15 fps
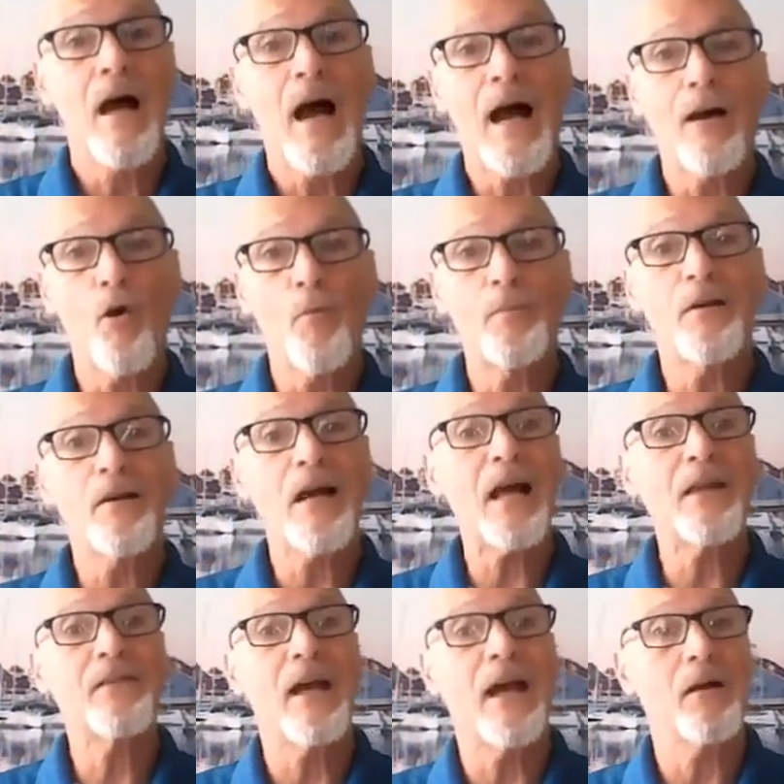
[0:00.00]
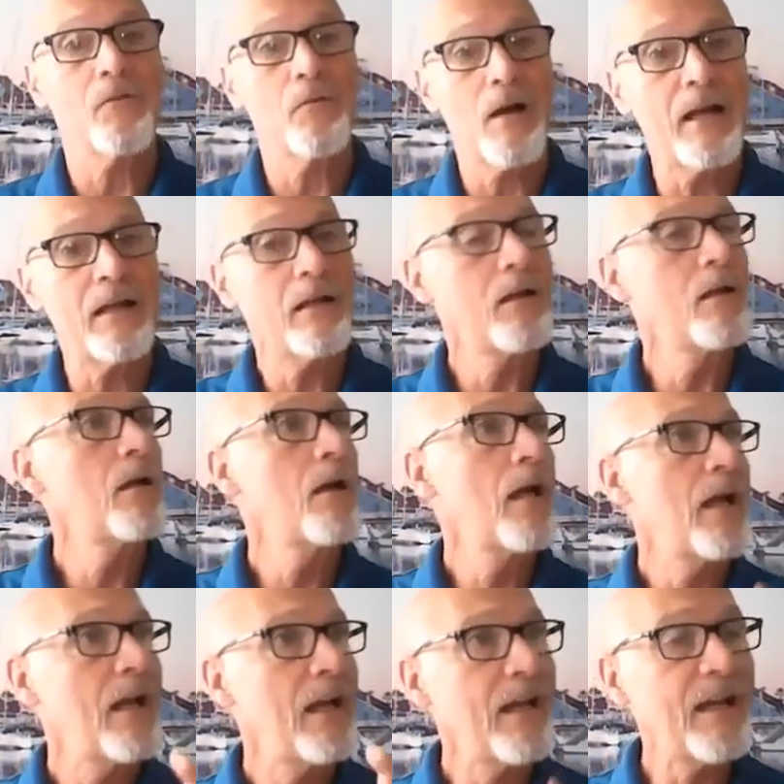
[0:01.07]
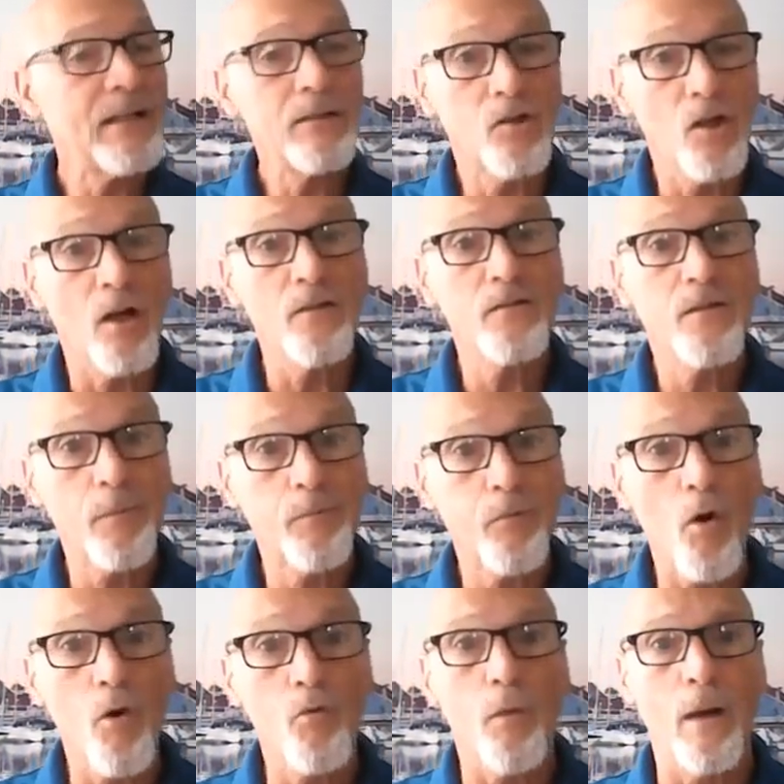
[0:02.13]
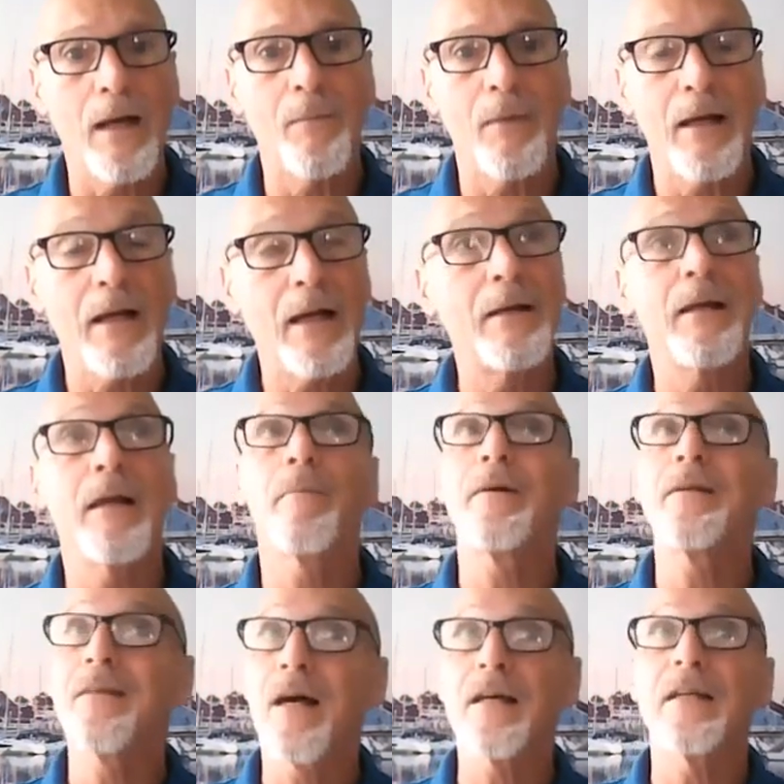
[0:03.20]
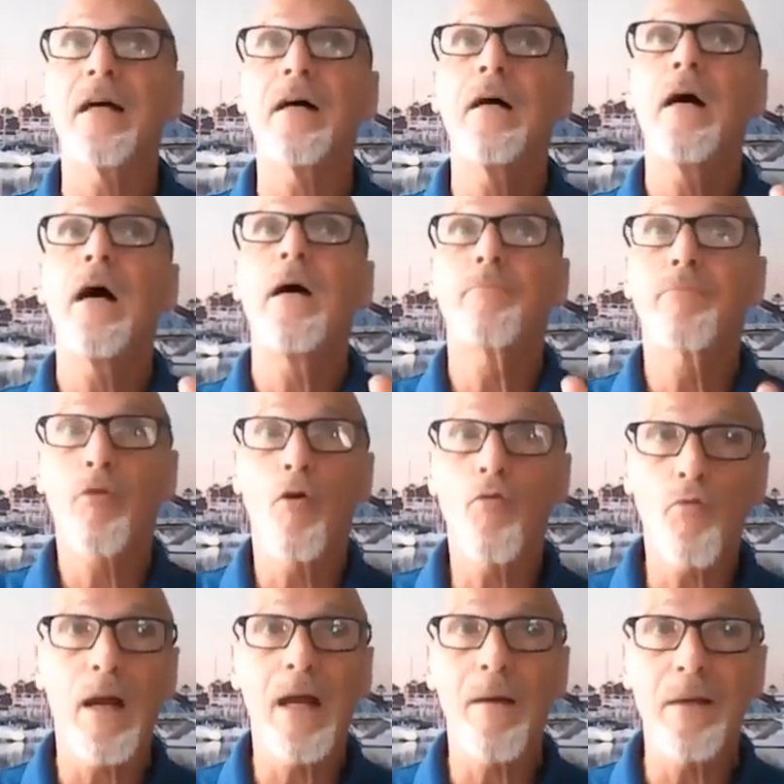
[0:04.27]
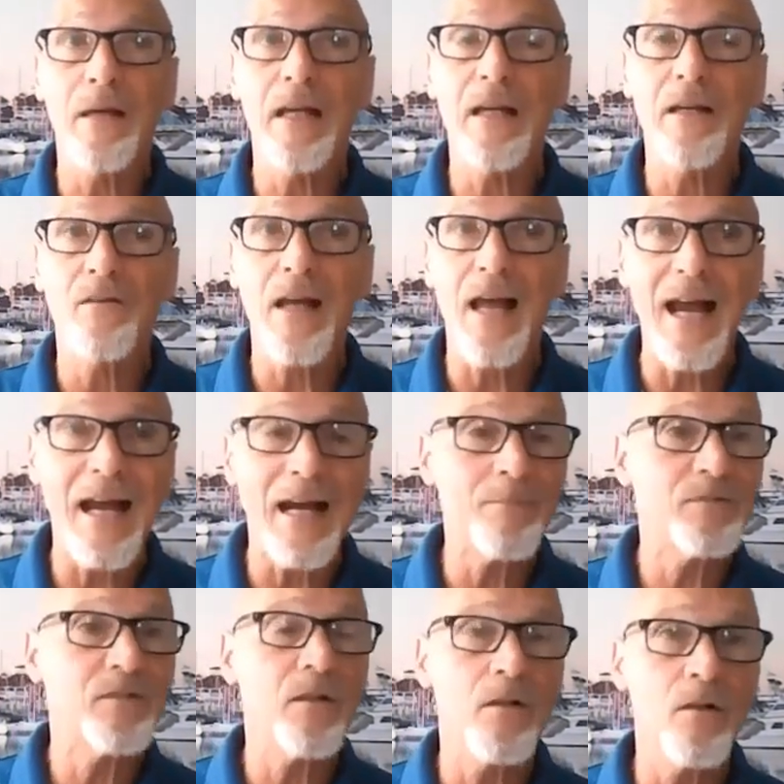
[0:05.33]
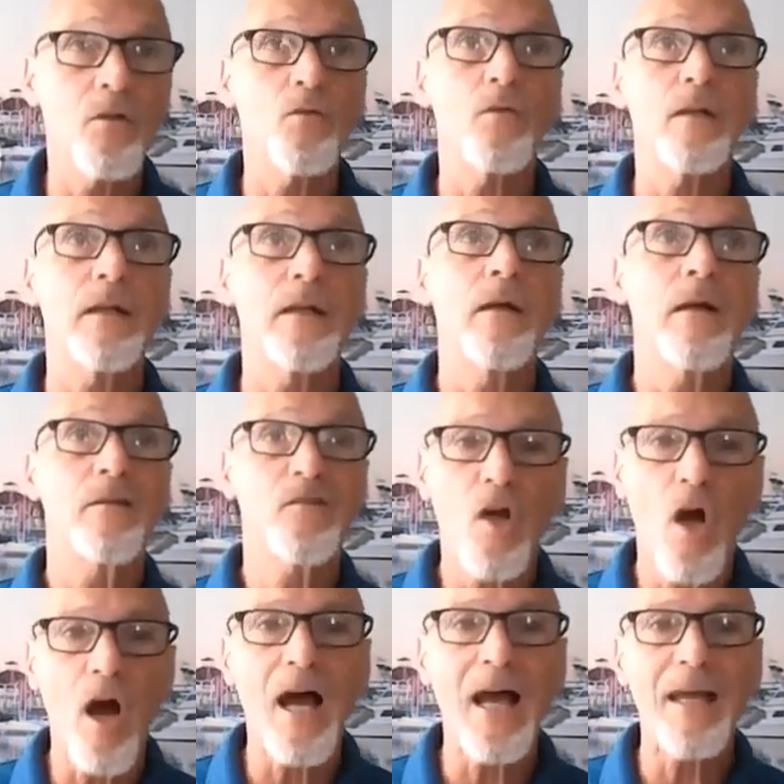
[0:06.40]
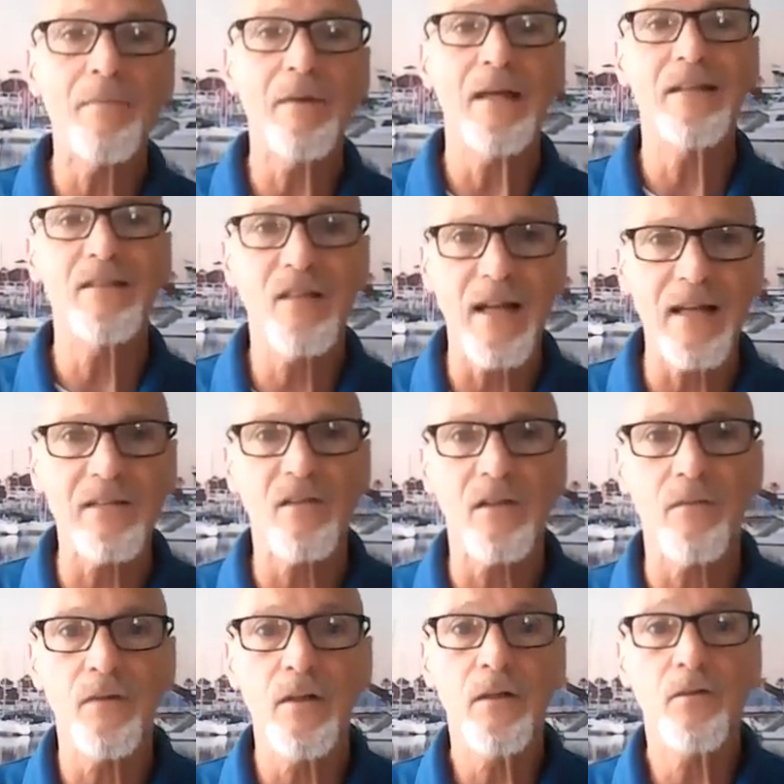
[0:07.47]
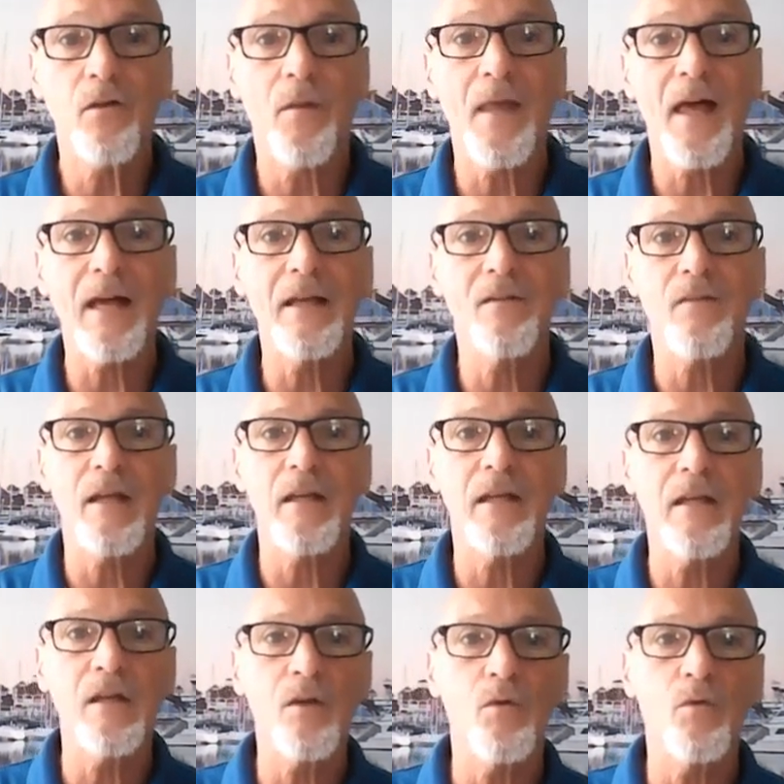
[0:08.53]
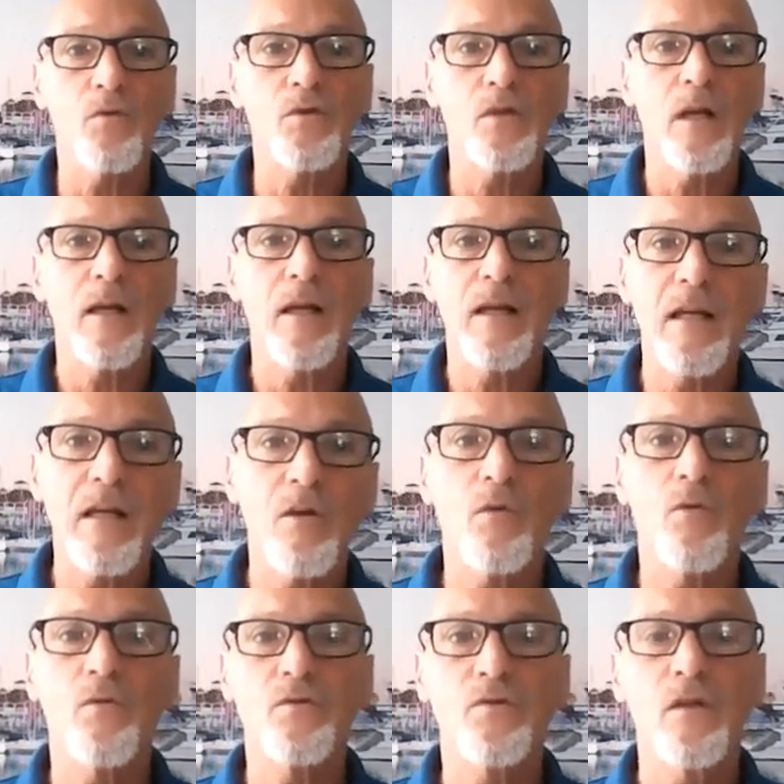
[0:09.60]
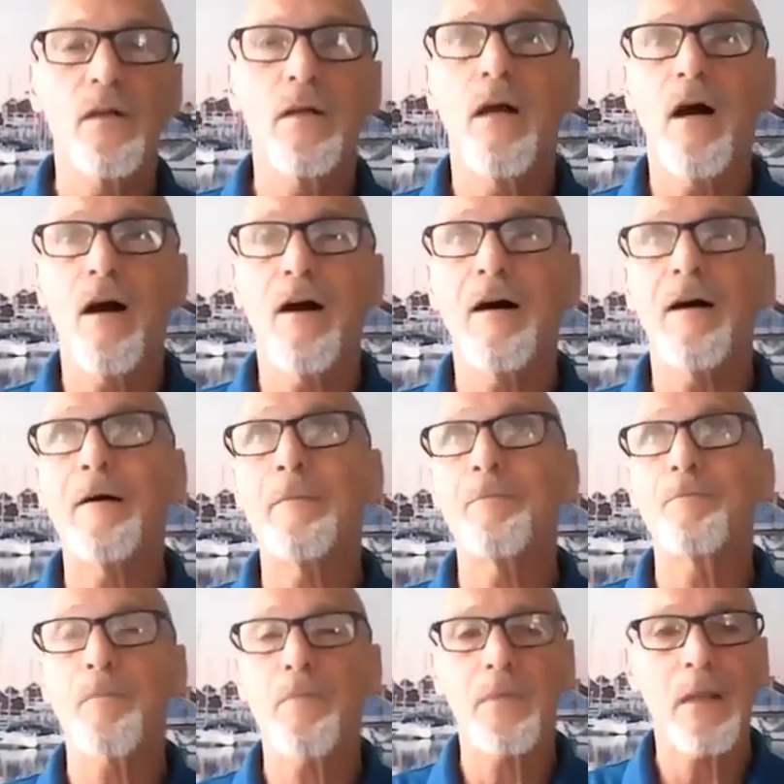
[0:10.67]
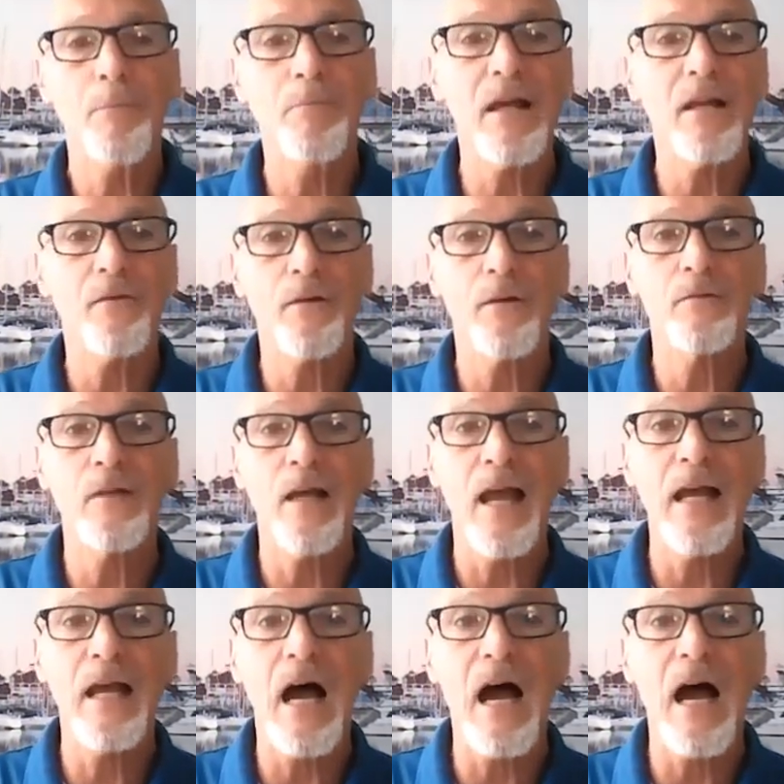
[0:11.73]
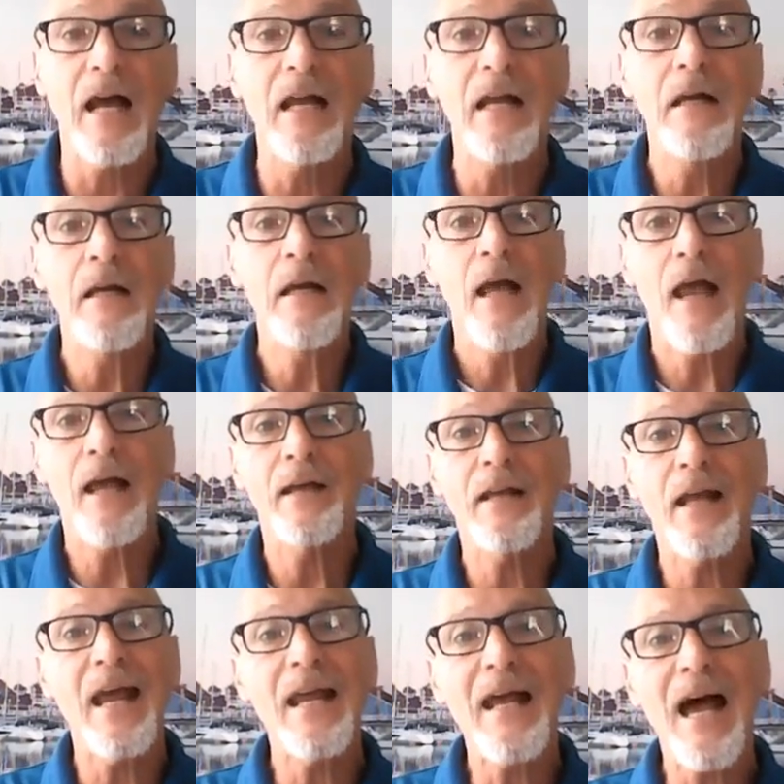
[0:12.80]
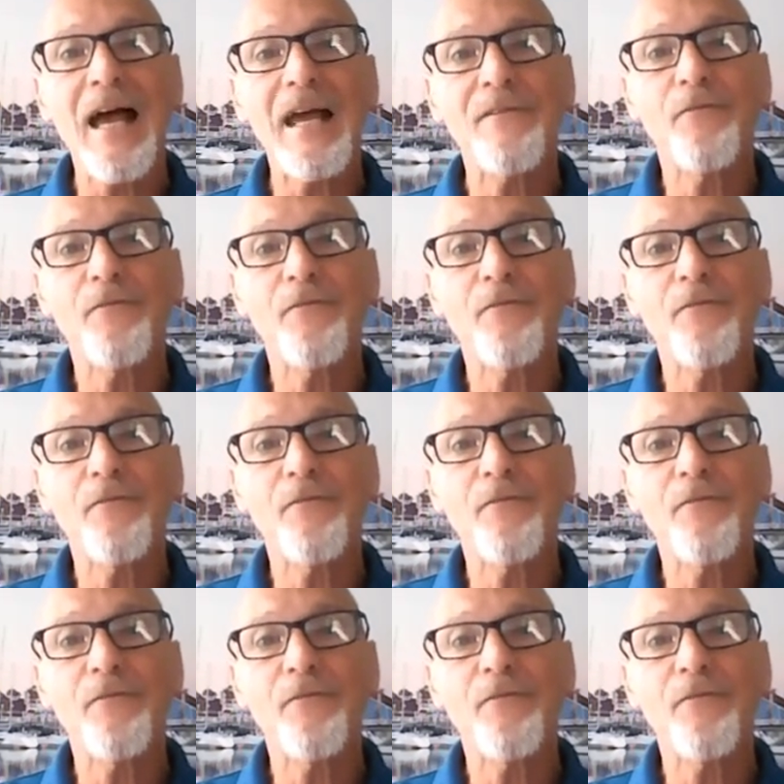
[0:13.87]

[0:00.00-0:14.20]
I hope you got that, right? It does the programming. And let me tell you, programming is absolutely time intensive. So that is a huge, huge benefit to AI. And AI